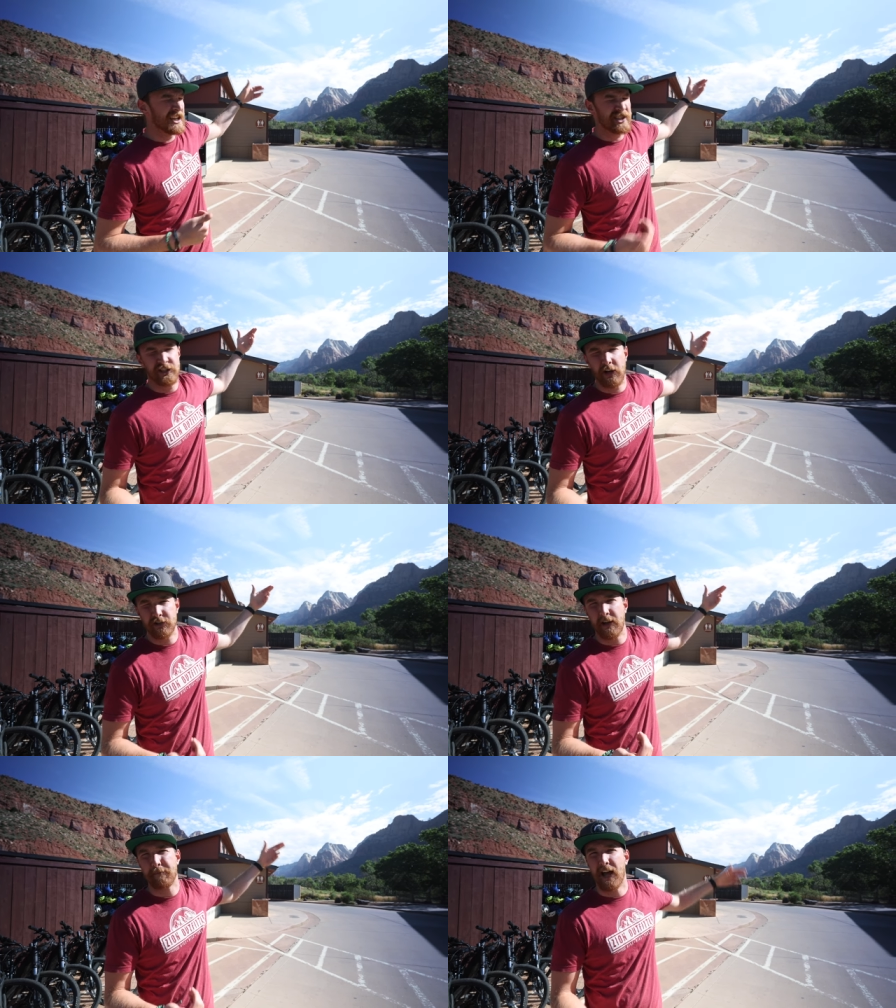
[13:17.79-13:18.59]
Shuttle
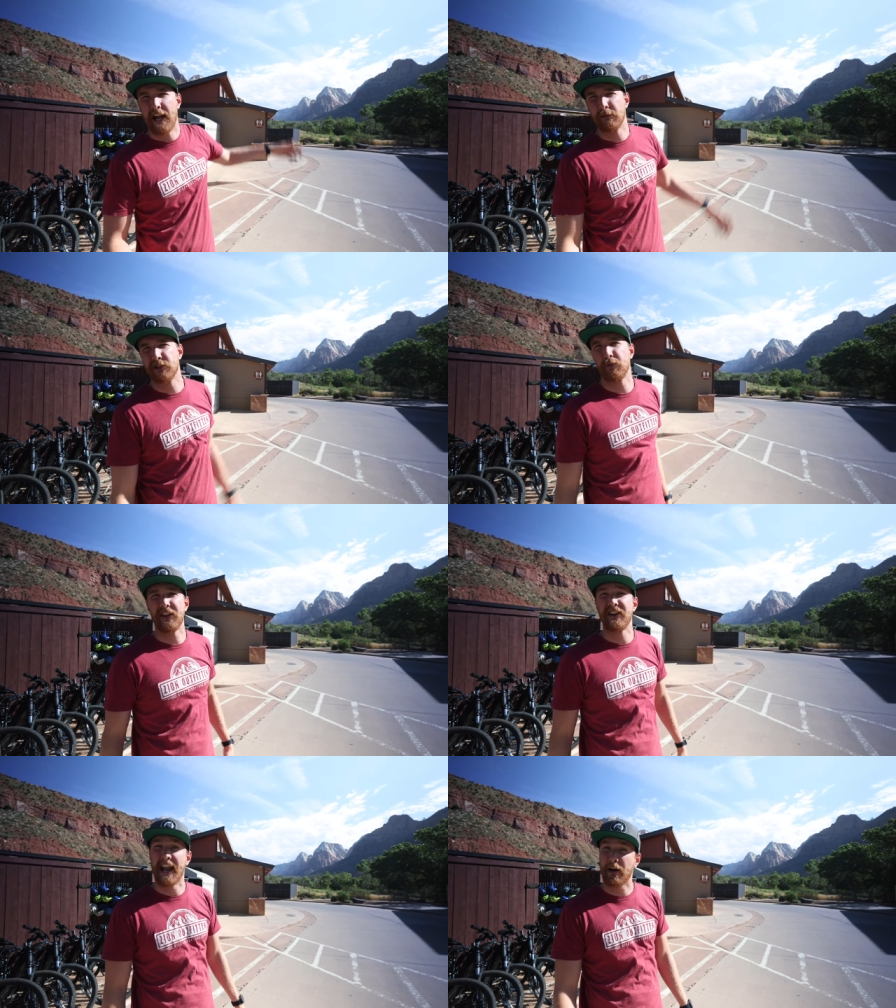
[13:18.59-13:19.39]
Stop 9, which is where
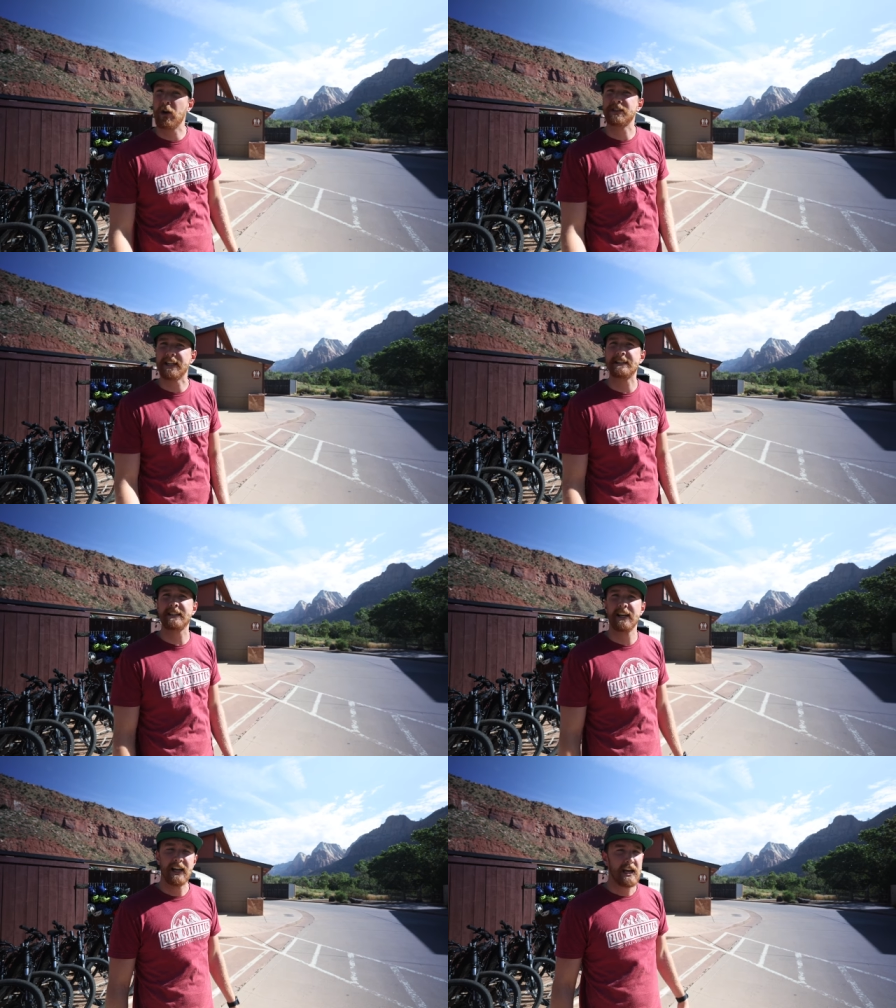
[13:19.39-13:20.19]
the Narrows
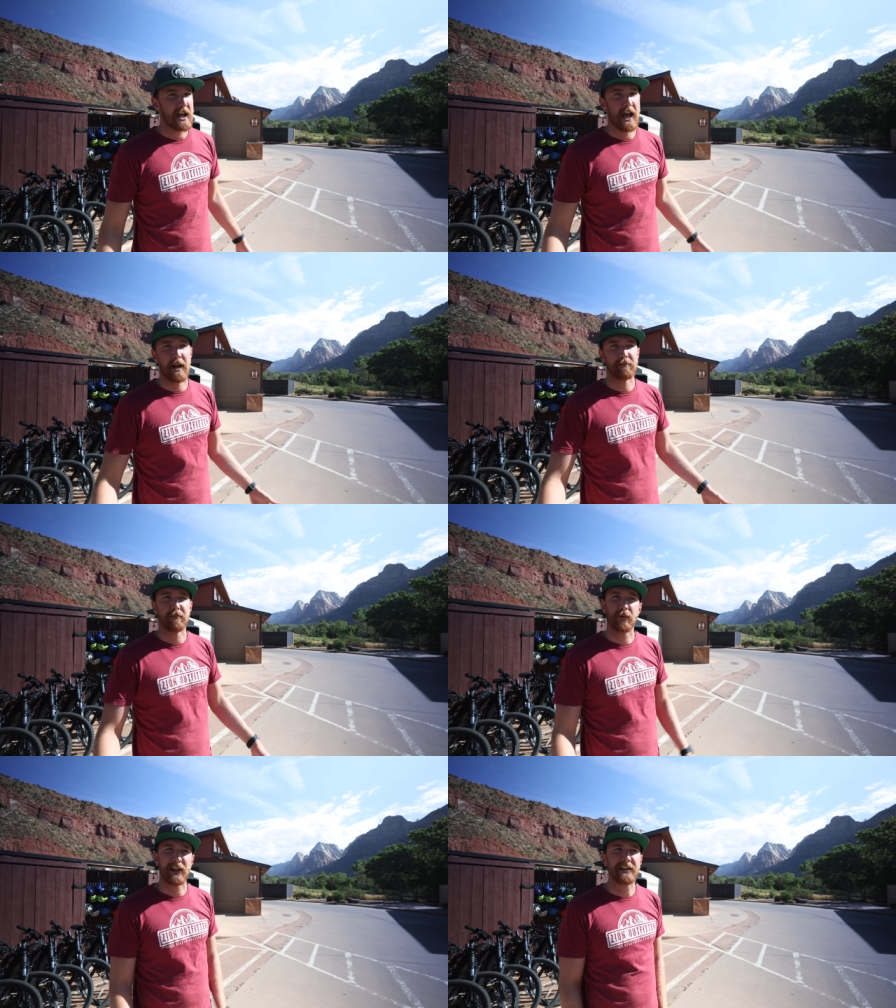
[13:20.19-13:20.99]
is. And
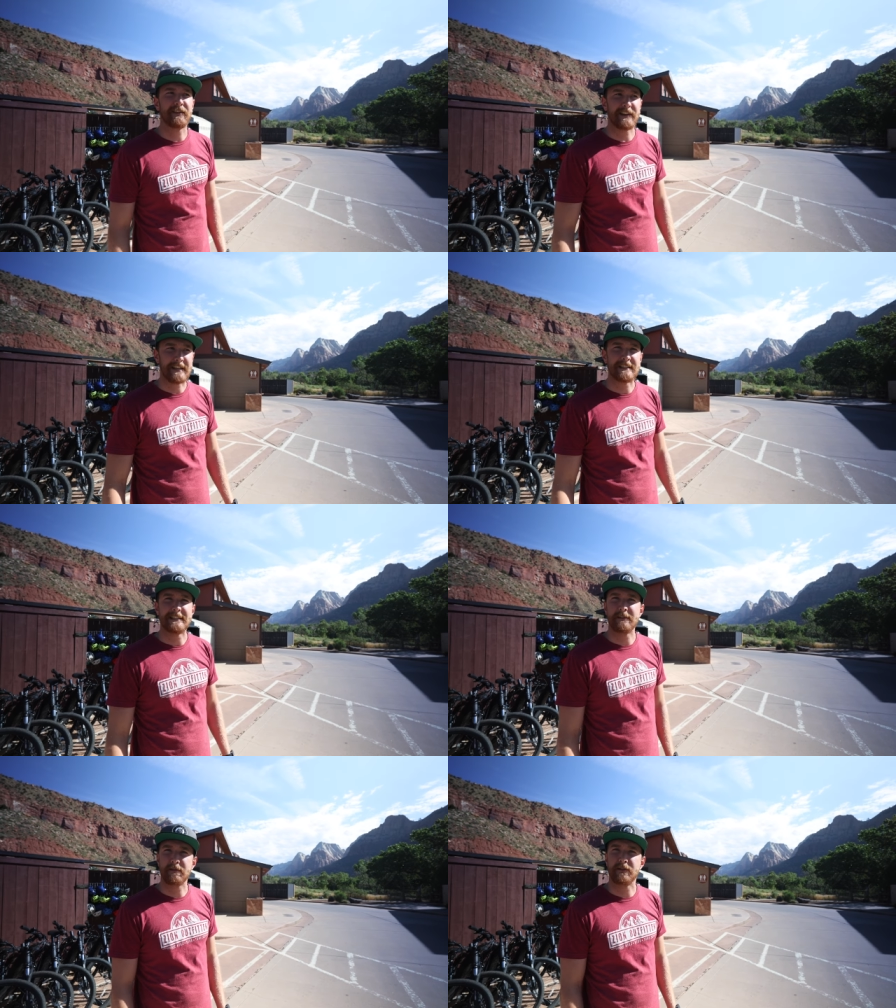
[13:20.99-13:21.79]
relatively
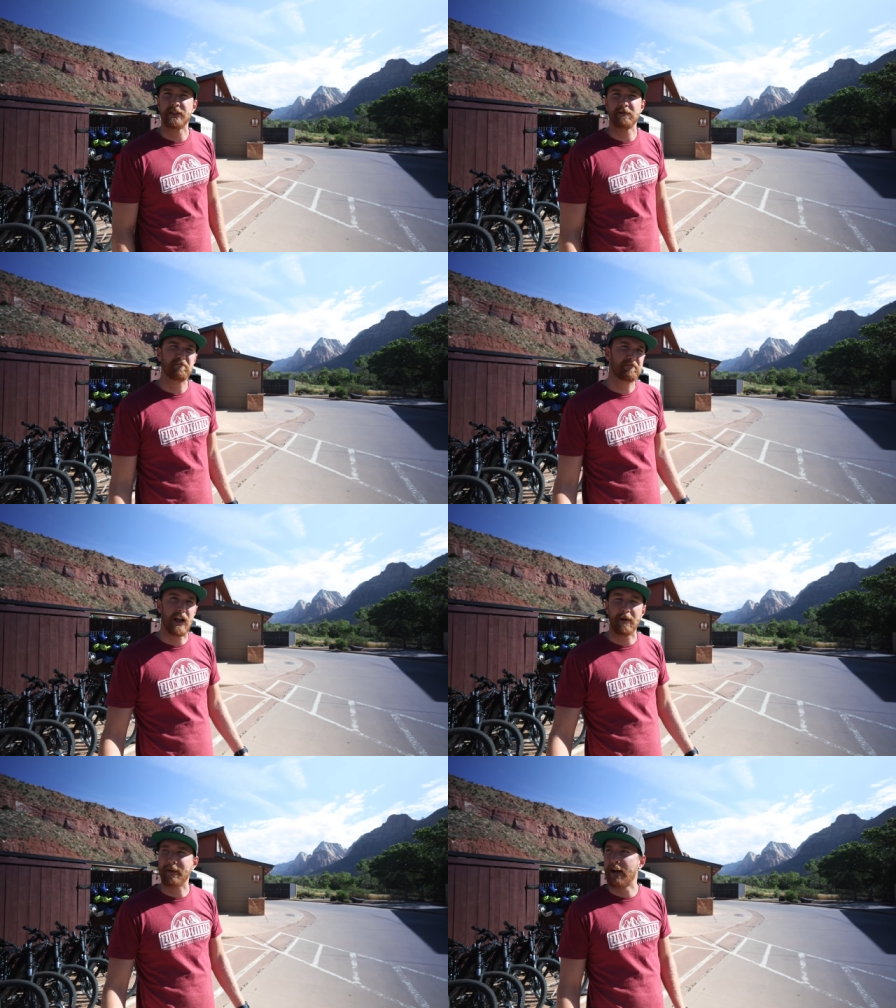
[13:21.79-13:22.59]
easy. Just
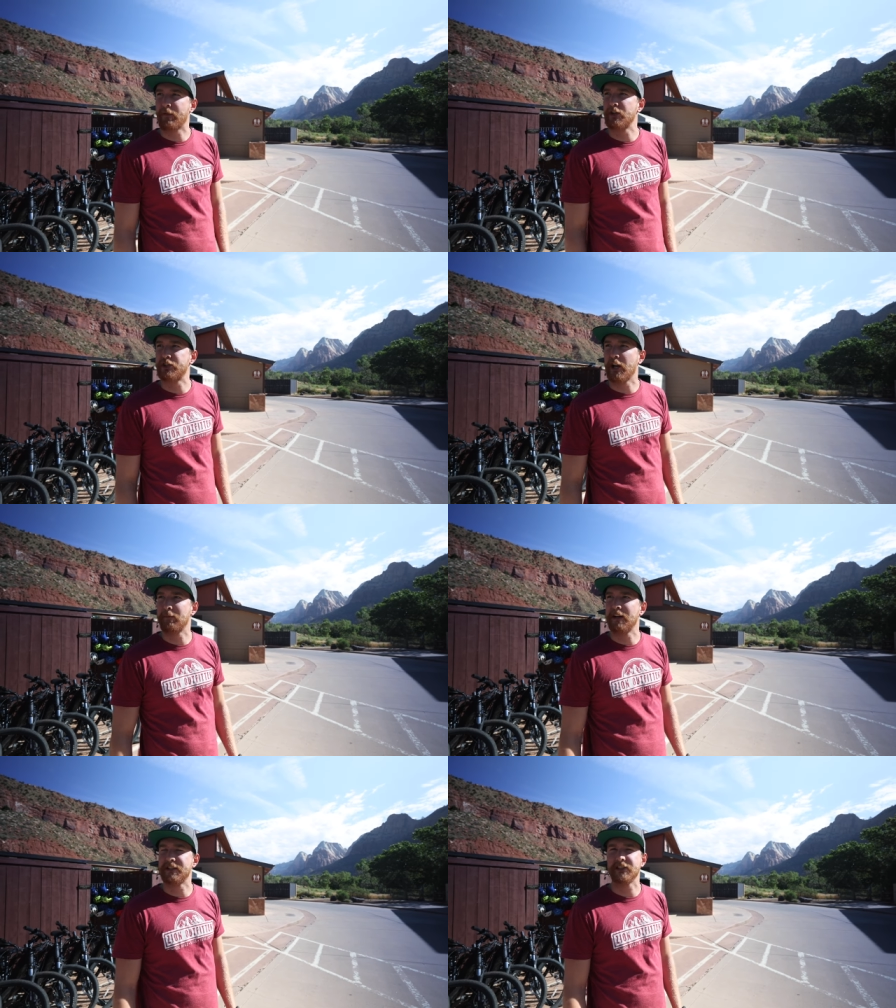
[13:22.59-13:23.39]
got to be careful the shuttle
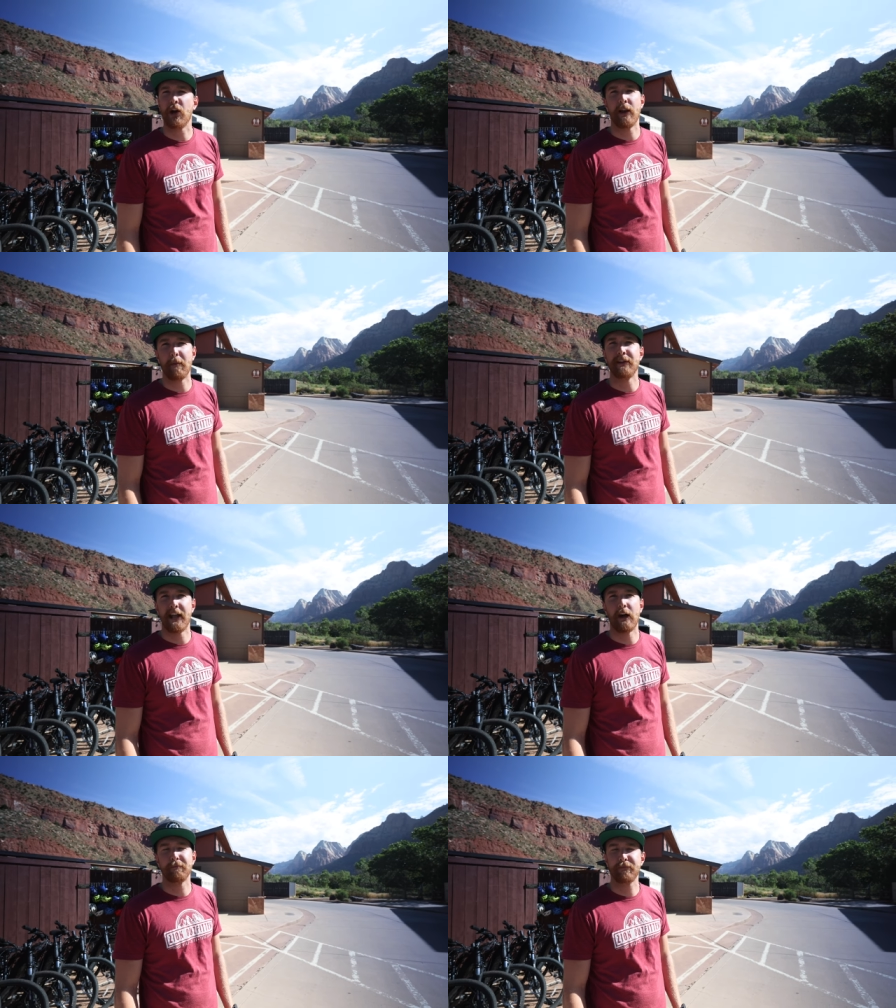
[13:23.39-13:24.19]
buses going up and
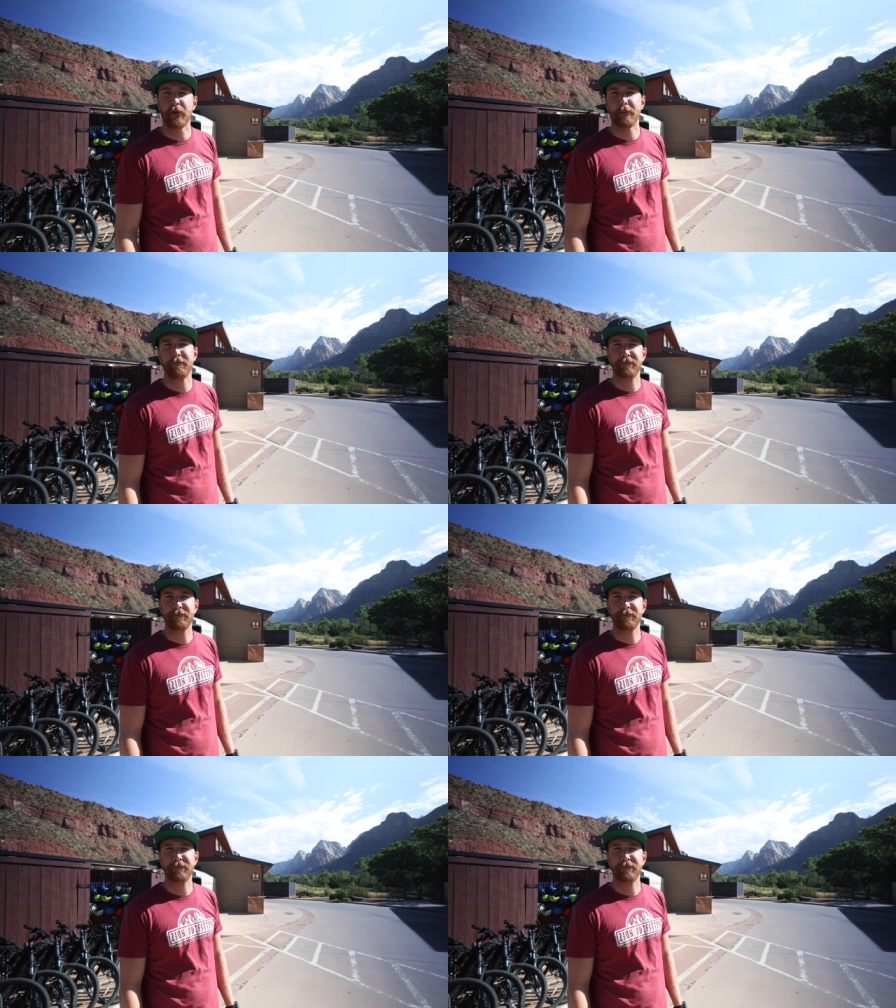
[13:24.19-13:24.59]
down. So.